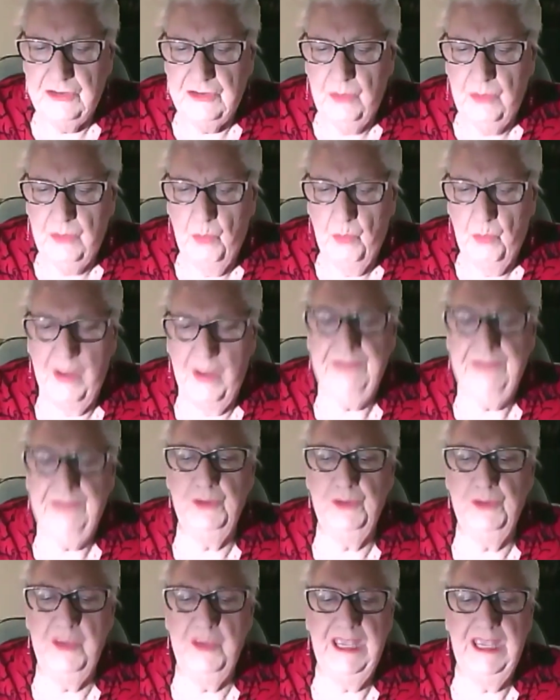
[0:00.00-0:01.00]
One of the
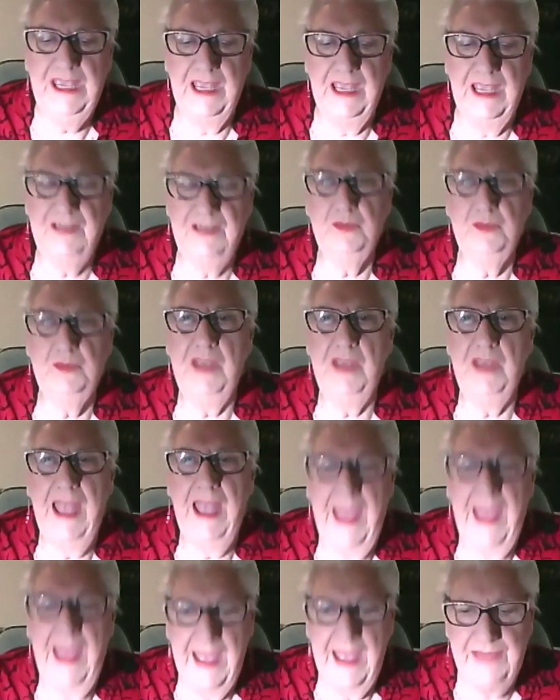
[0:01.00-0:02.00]
weekends we
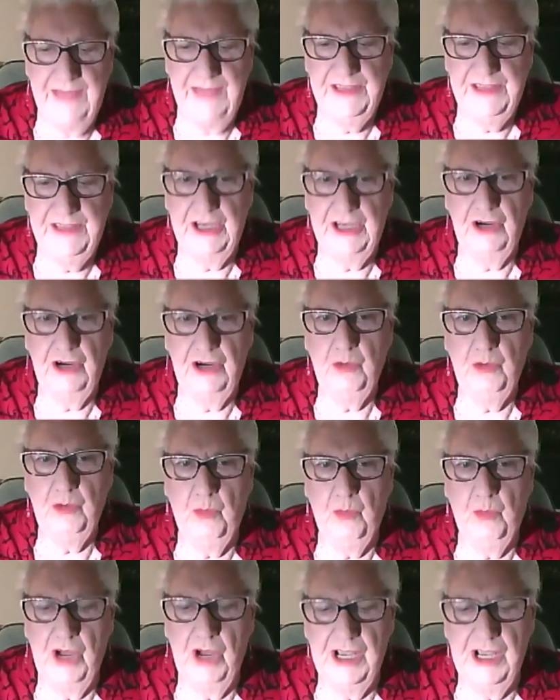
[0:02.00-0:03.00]
had there
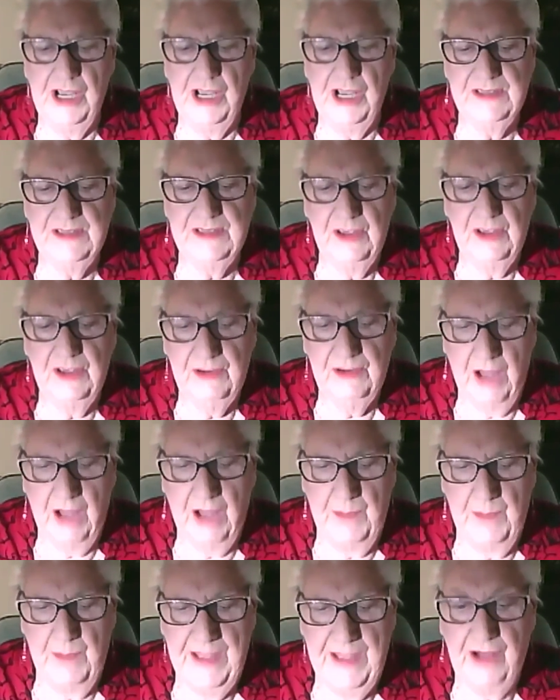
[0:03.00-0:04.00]
was
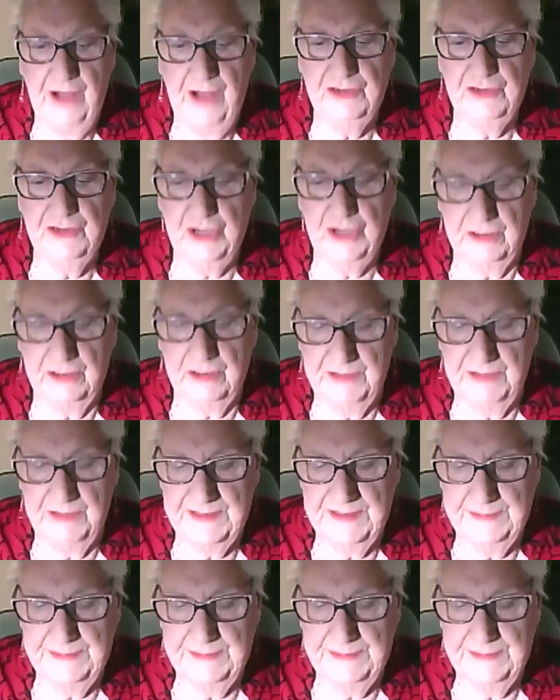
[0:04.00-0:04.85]
about chakras.